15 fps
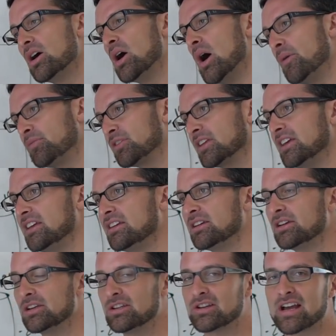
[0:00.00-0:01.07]
Hopefully
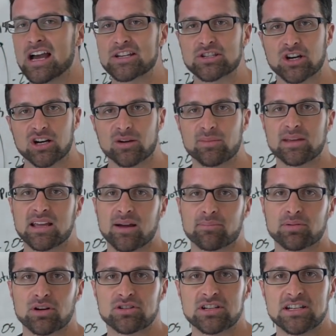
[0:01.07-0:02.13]
you guys are going to become
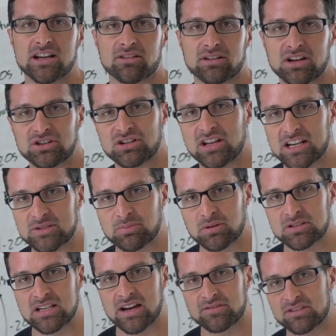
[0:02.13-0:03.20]
protein degradation
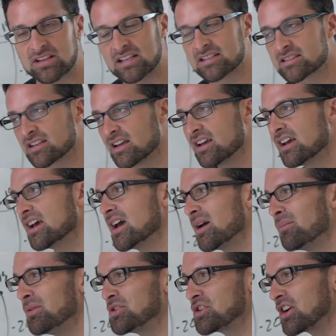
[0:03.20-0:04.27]
experts after this,
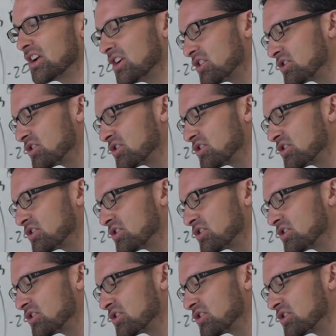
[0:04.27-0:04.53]
but you're going to